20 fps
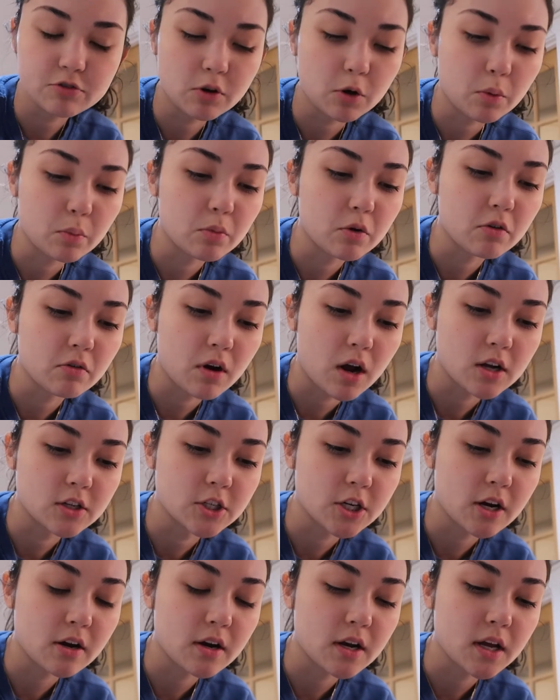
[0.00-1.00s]
room, garage
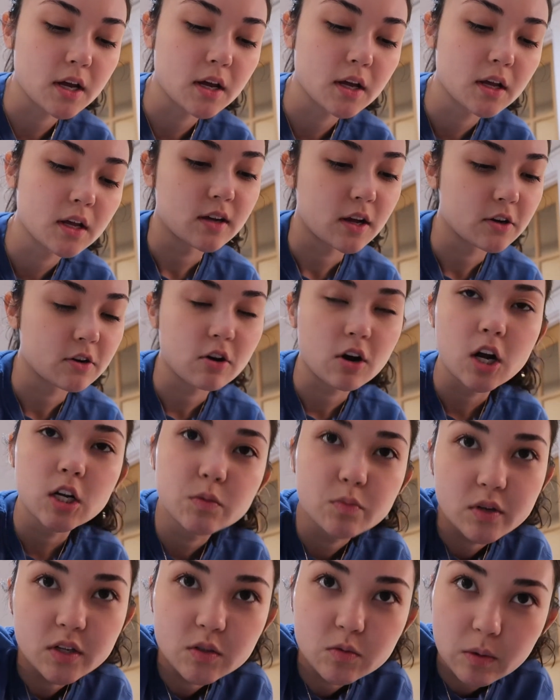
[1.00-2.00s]
area. Not a garage,
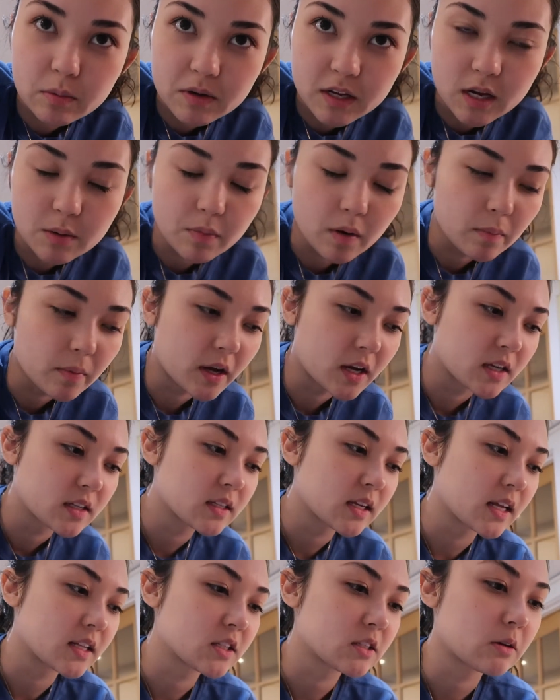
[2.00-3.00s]
but it's where we keep our bikes.
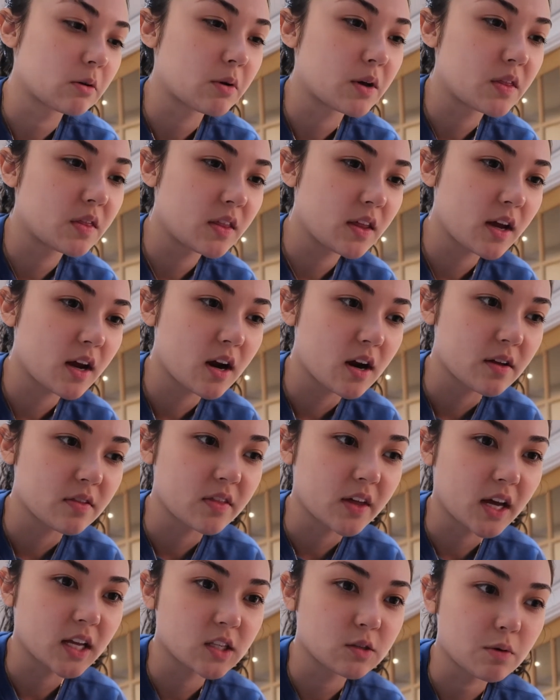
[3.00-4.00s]
And so in there,
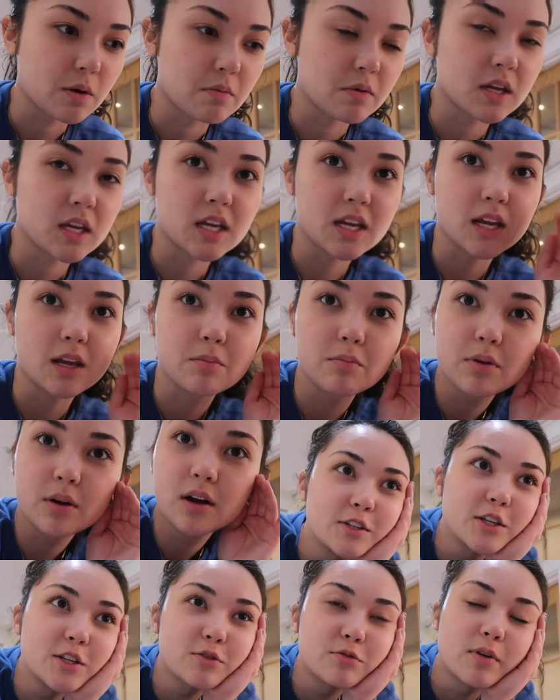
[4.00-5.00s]
that's where we keep
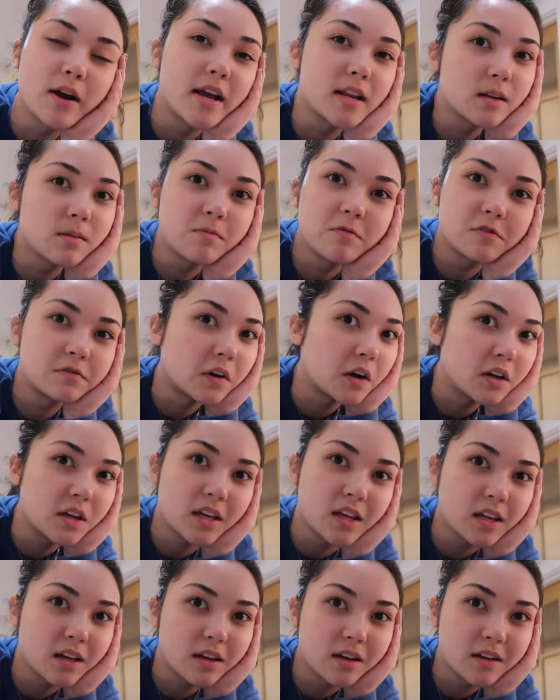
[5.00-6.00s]
just random
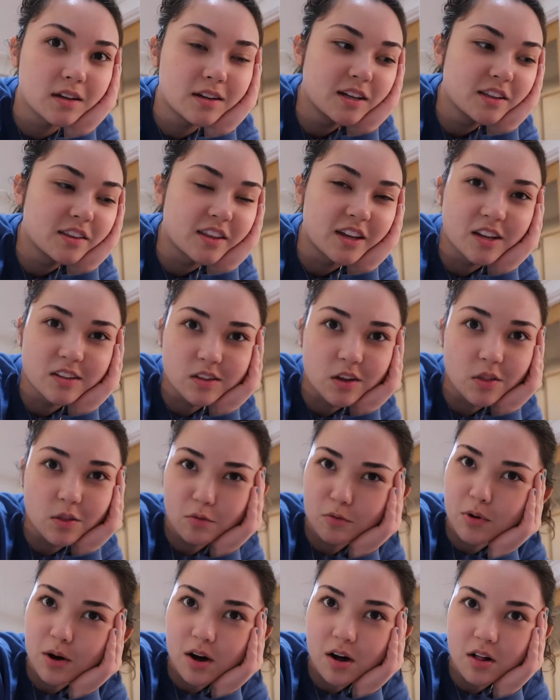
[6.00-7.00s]
funky things on the
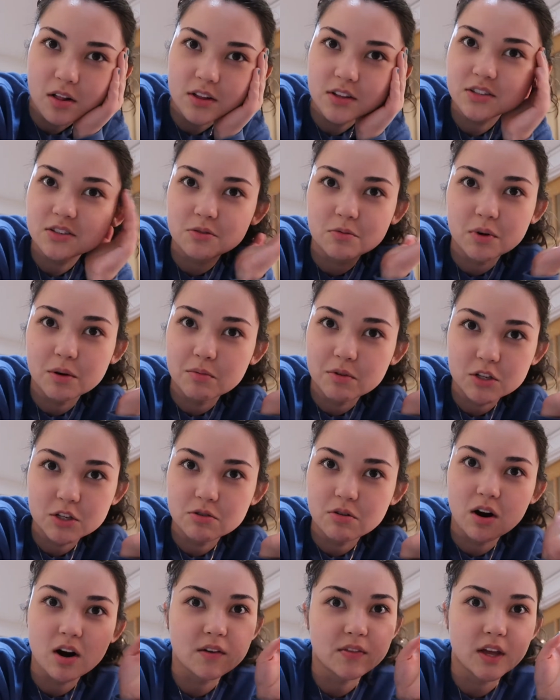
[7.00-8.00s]
wall. And so when we
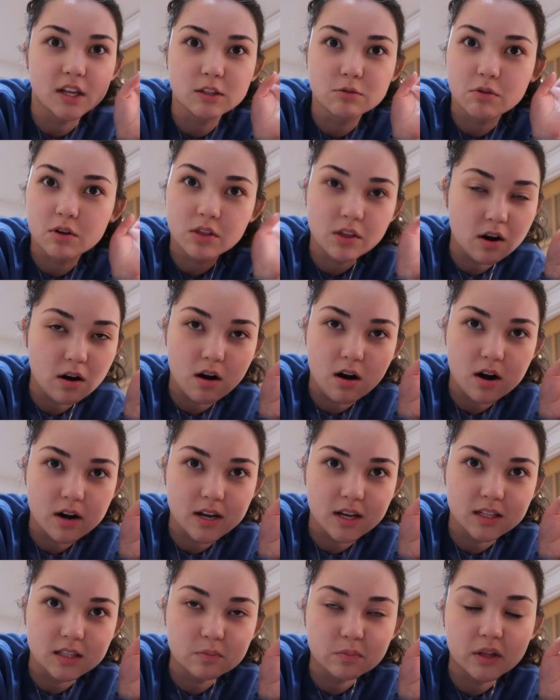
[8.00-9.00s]
do art, that's where their
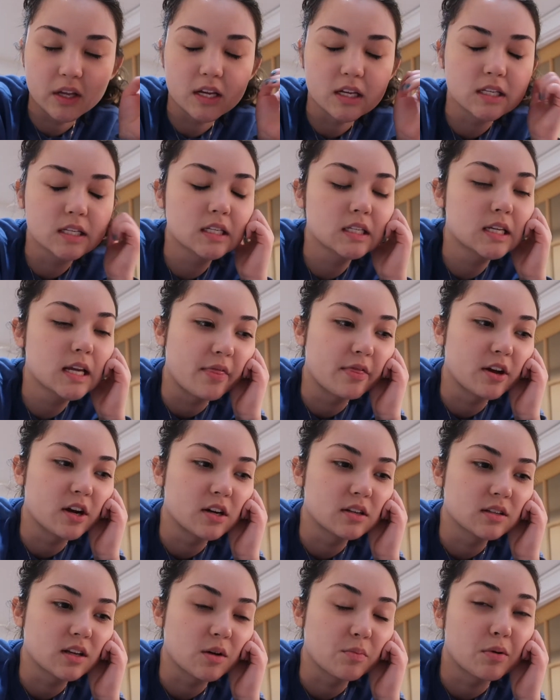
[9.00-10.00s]
art gets placed. And
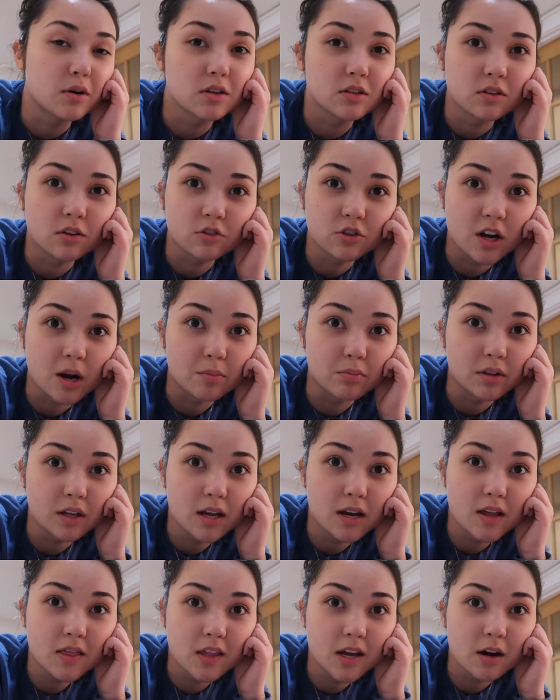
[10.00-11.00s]
there's a personal
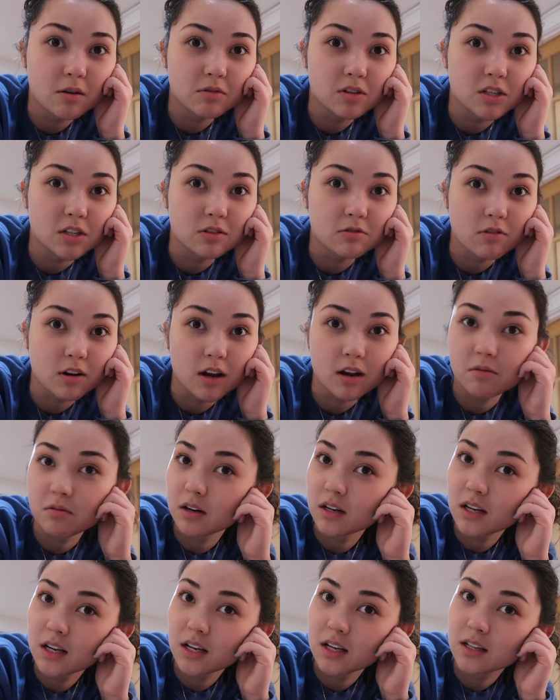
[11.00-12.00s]
trampoline in there, which is great
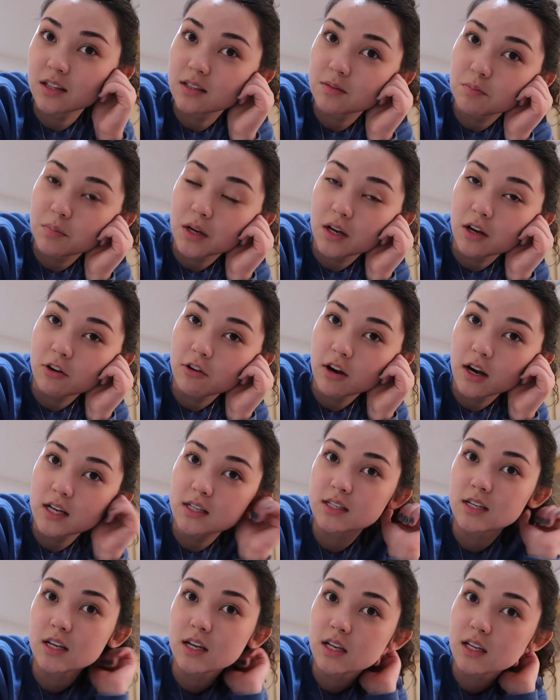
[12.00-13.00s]
when kids being
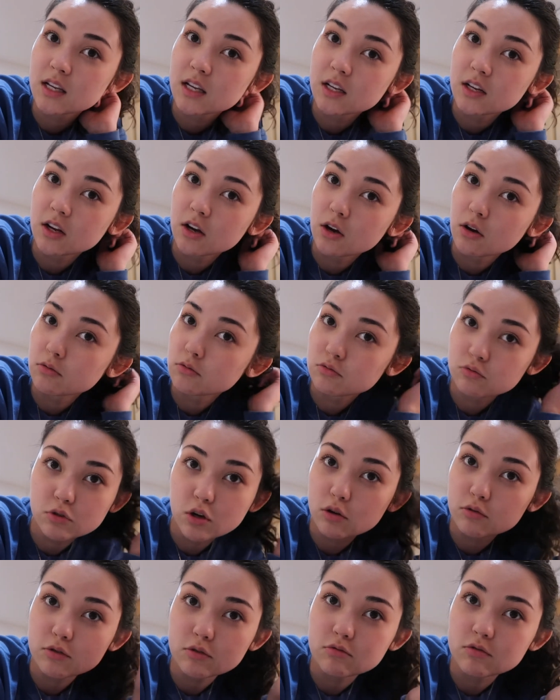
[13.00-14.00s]
crazy, you can
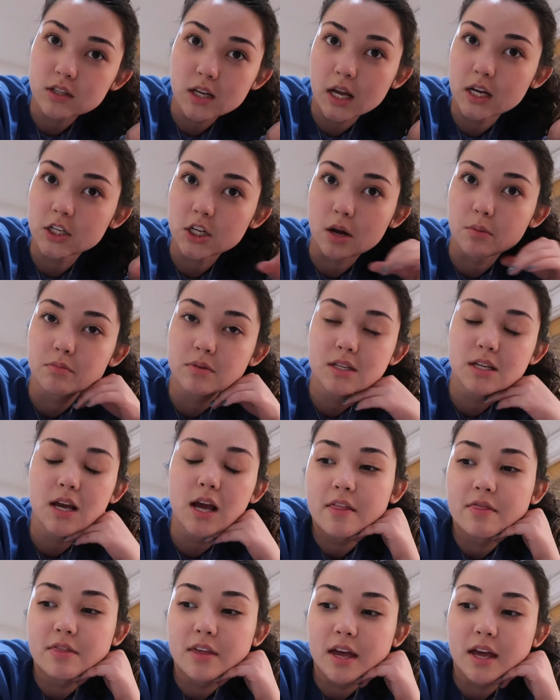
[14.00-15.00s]
go do 10 jumps.
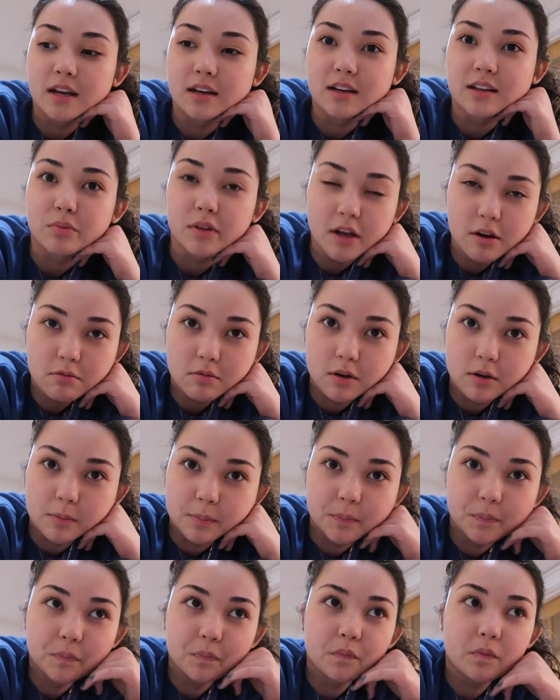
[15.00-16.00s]
And then
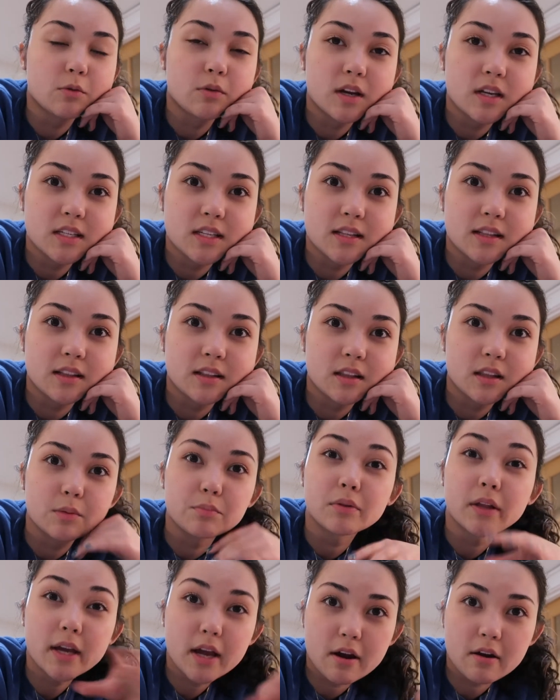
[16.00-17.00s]
playroom, the
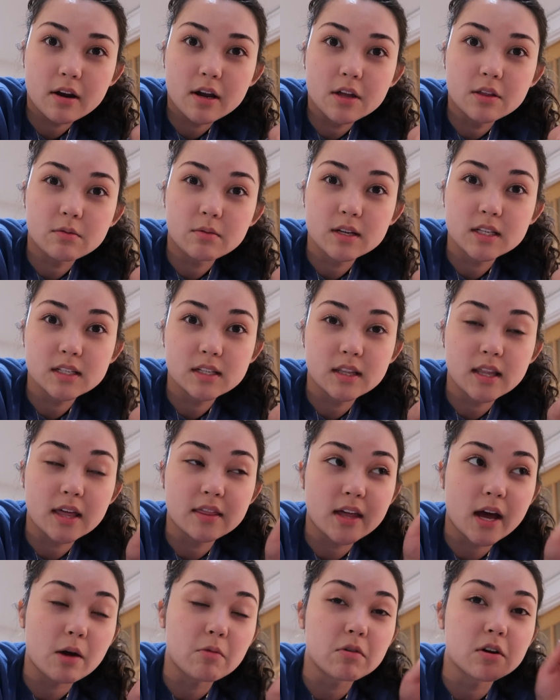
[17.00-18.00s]
play area, the reason that
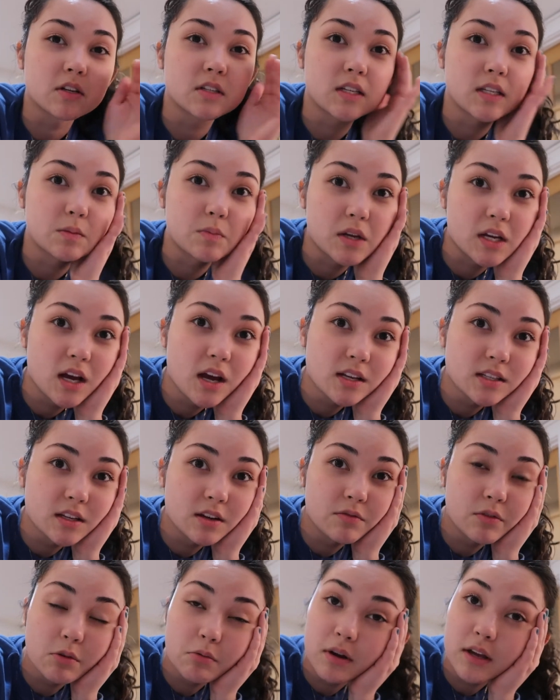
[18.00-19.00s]
that works is because
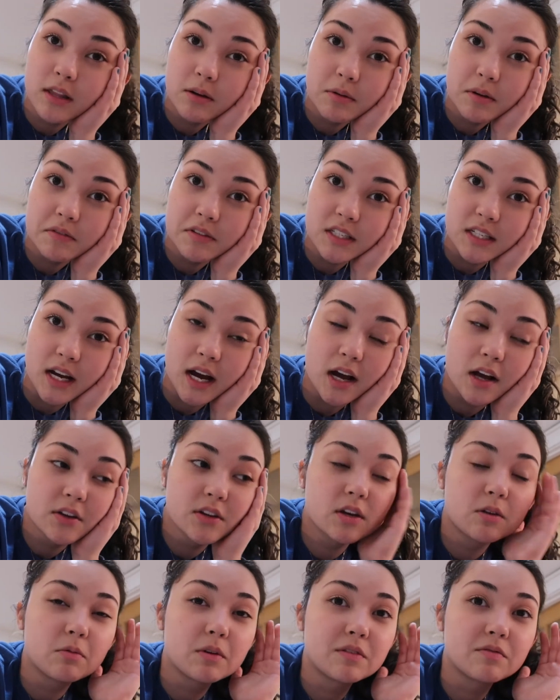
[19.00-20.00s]
of the way that we've styled
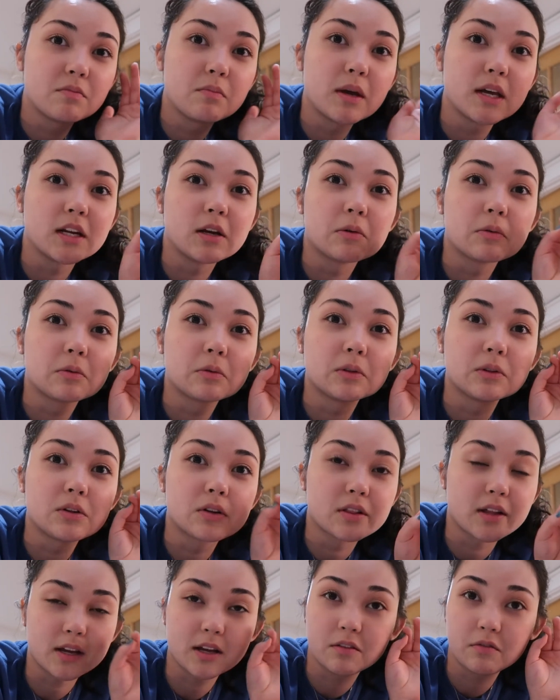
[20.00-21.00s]
it. We've made it
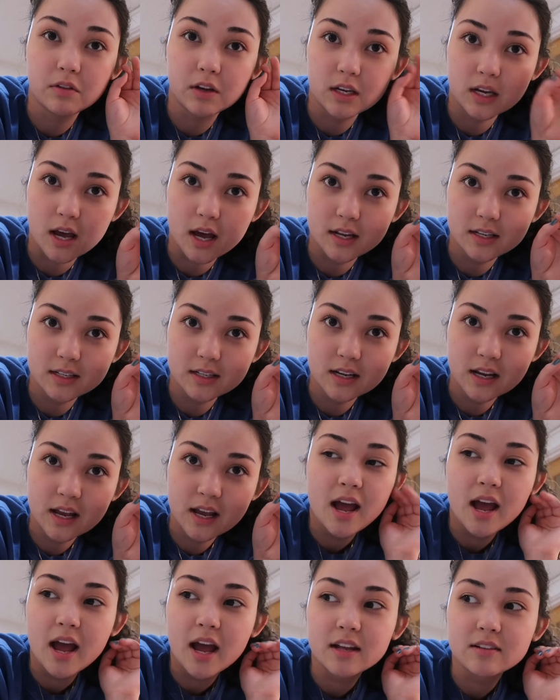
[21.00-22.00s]
look like a vignette.
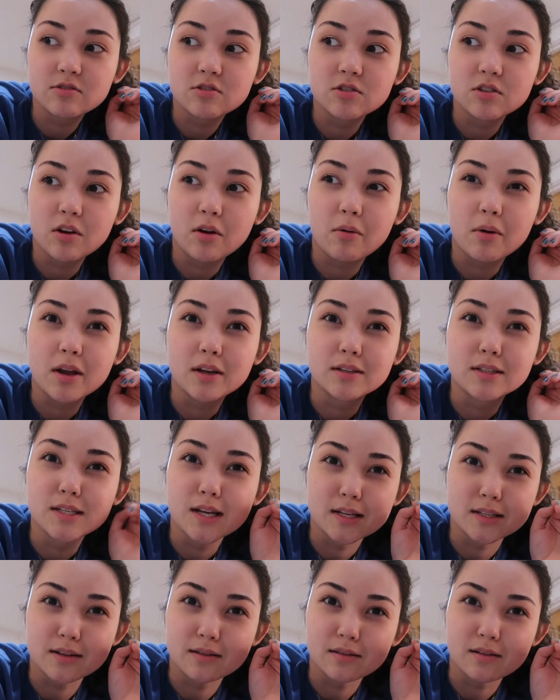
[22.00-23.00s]
And so it
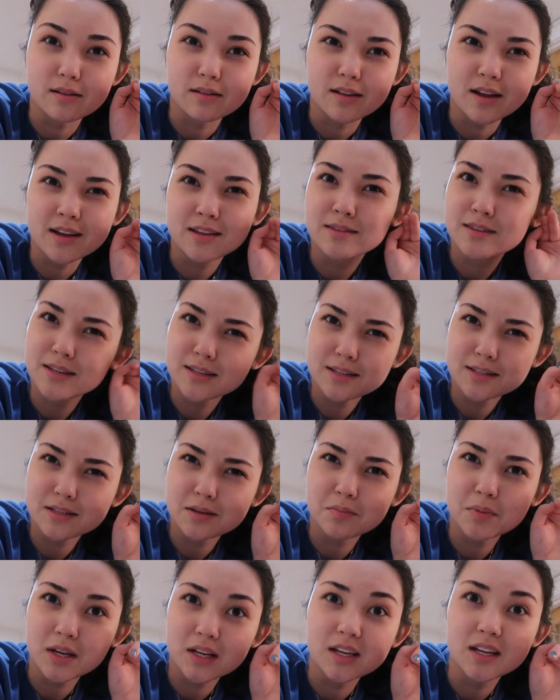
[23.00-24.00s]
doesn't look like this is a
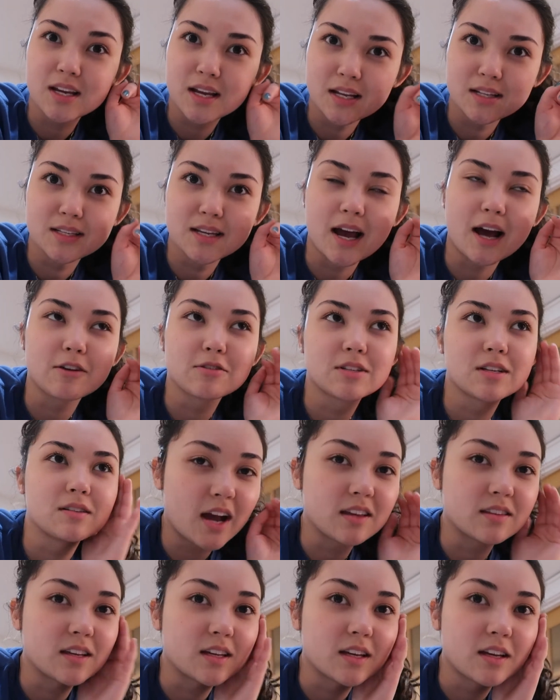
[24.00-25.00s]
big kid's house.
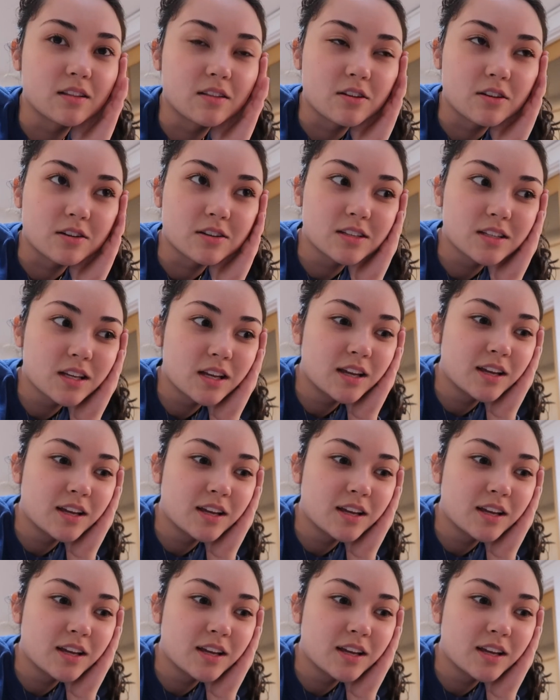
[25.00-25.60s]
I think it looks